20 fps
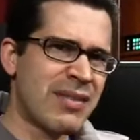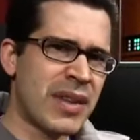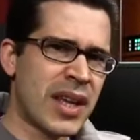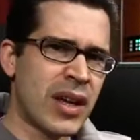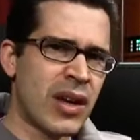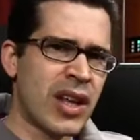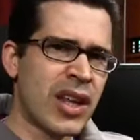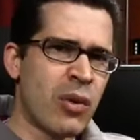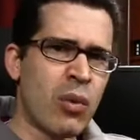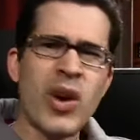
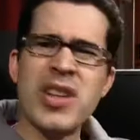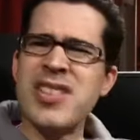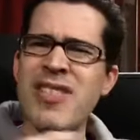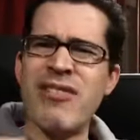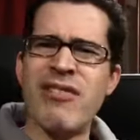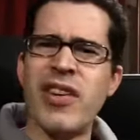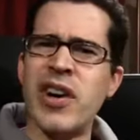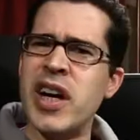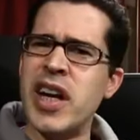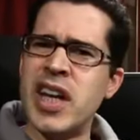It
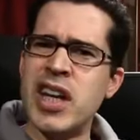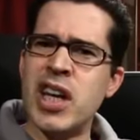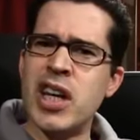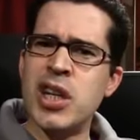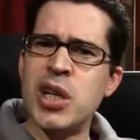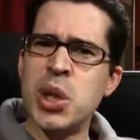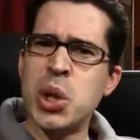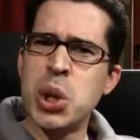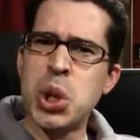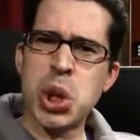wasn't
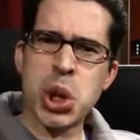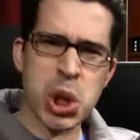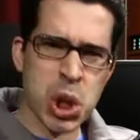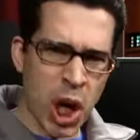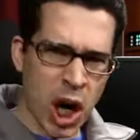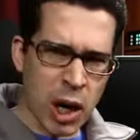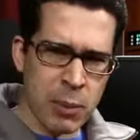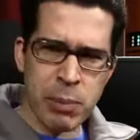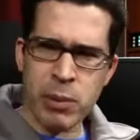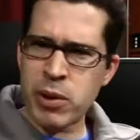very
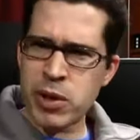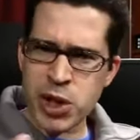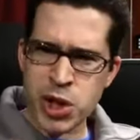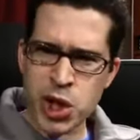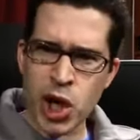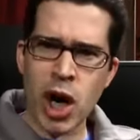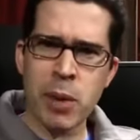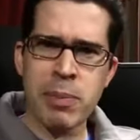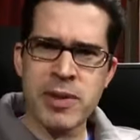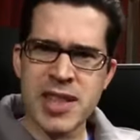sharp, or as
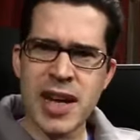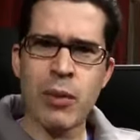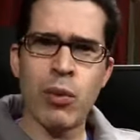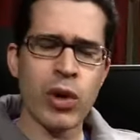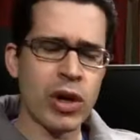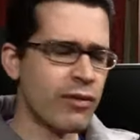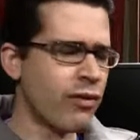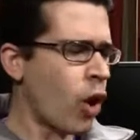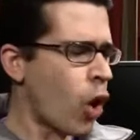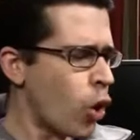sharp as I
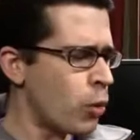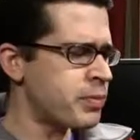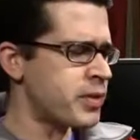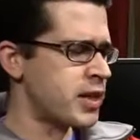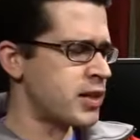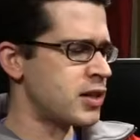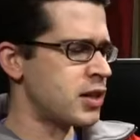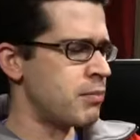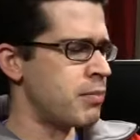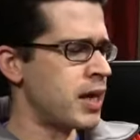would have
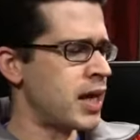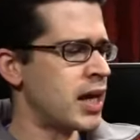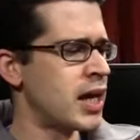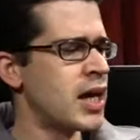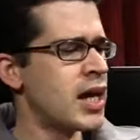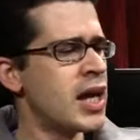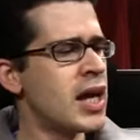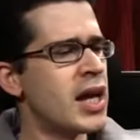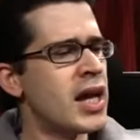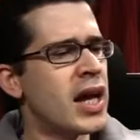hoped it to
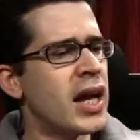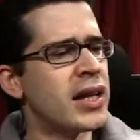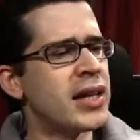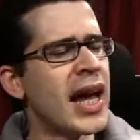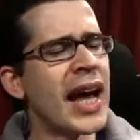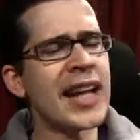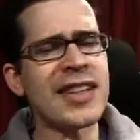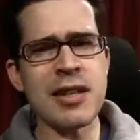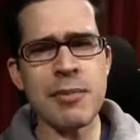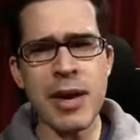be.
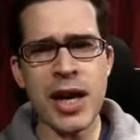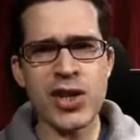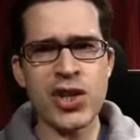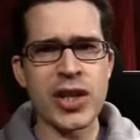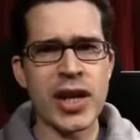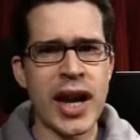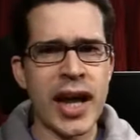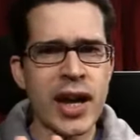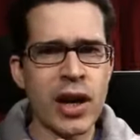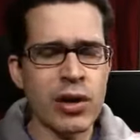Not to
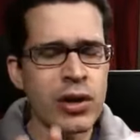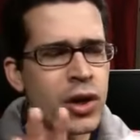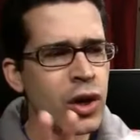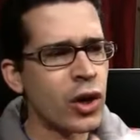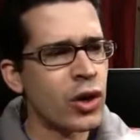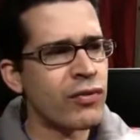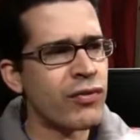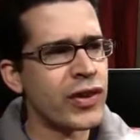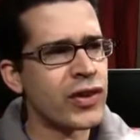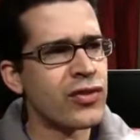mention, and I don't
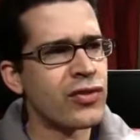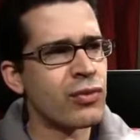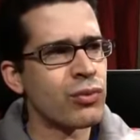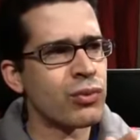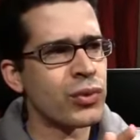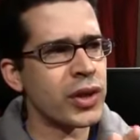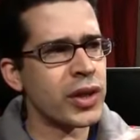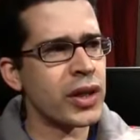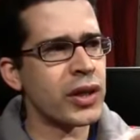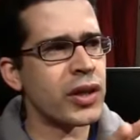know if it's
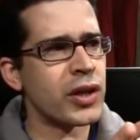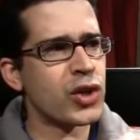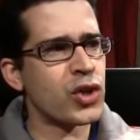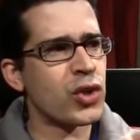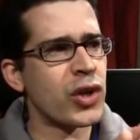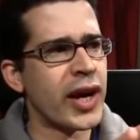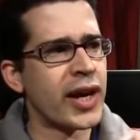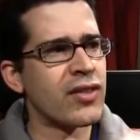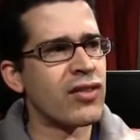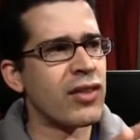really going to
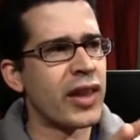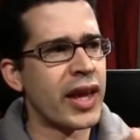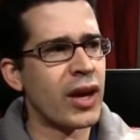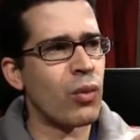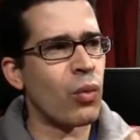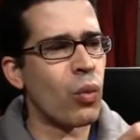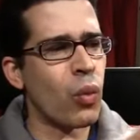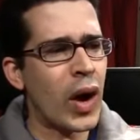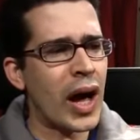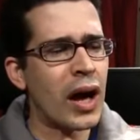
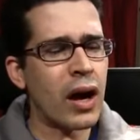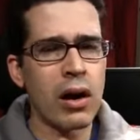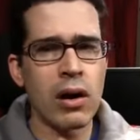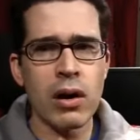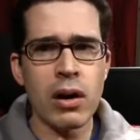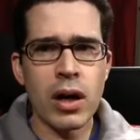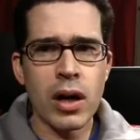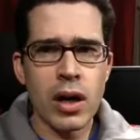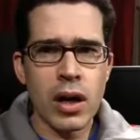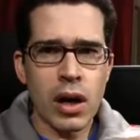translate
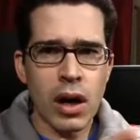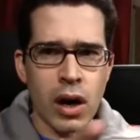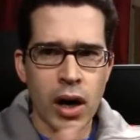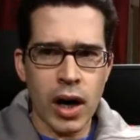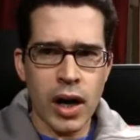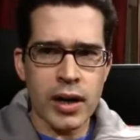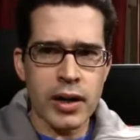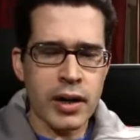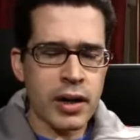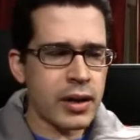well
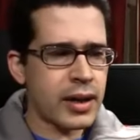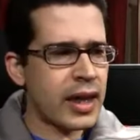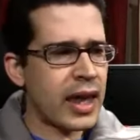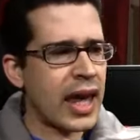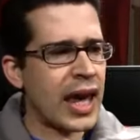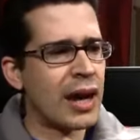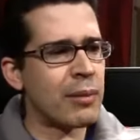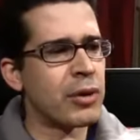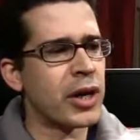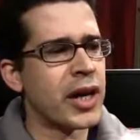on
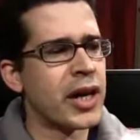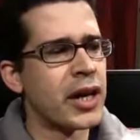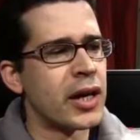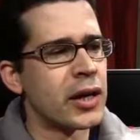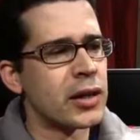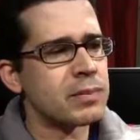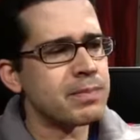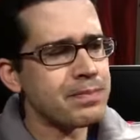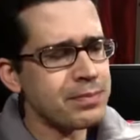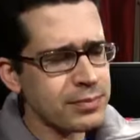camera
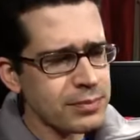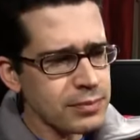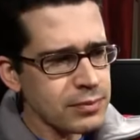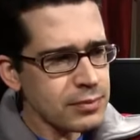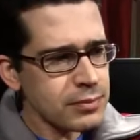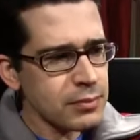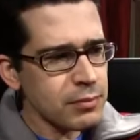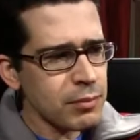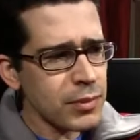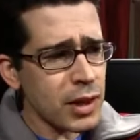here,
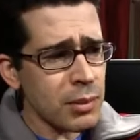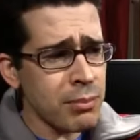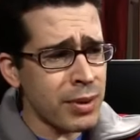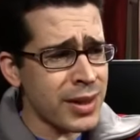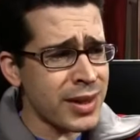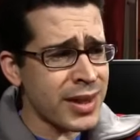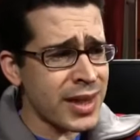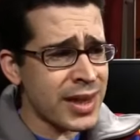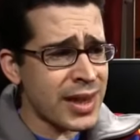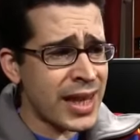
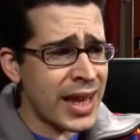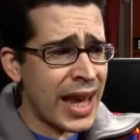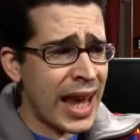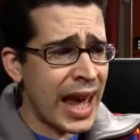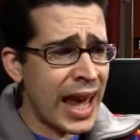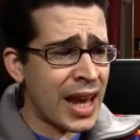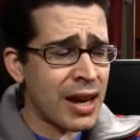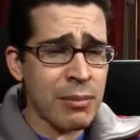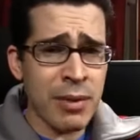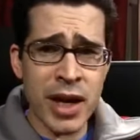but the
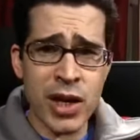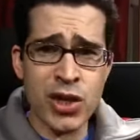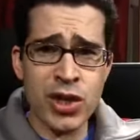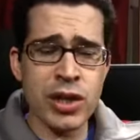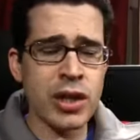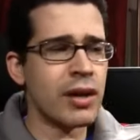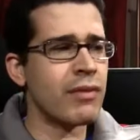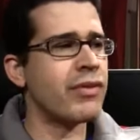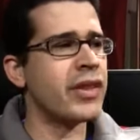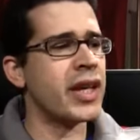
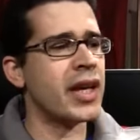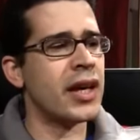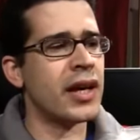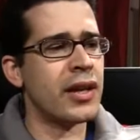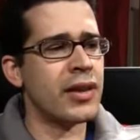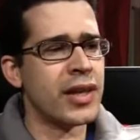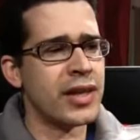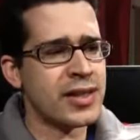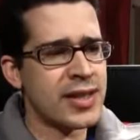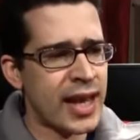animation of
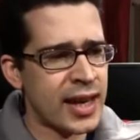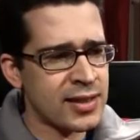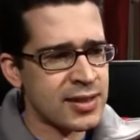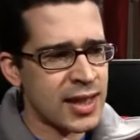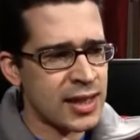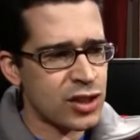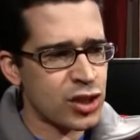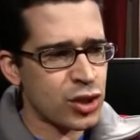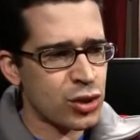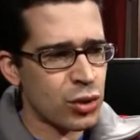the text
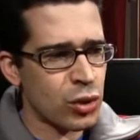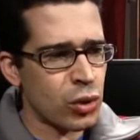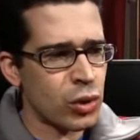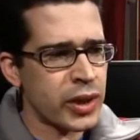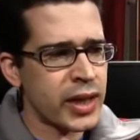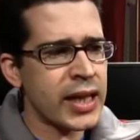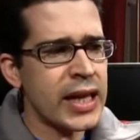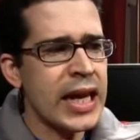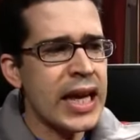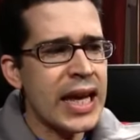that's
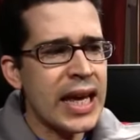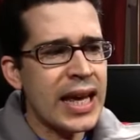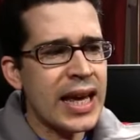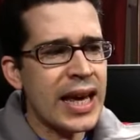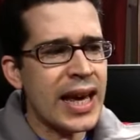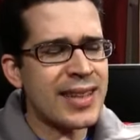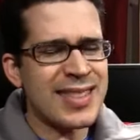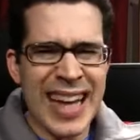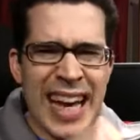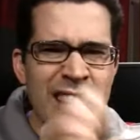scrolling,
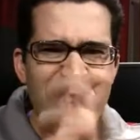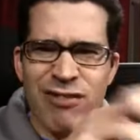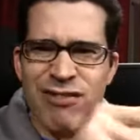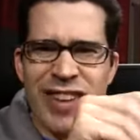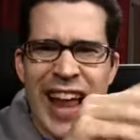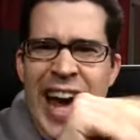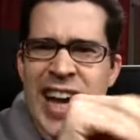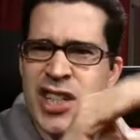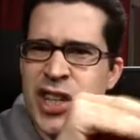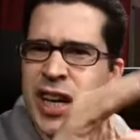it's kind of
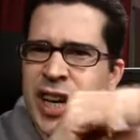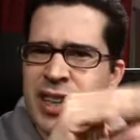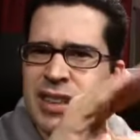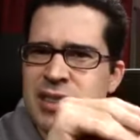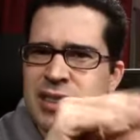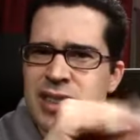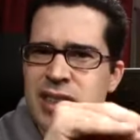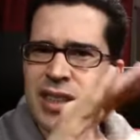flashing.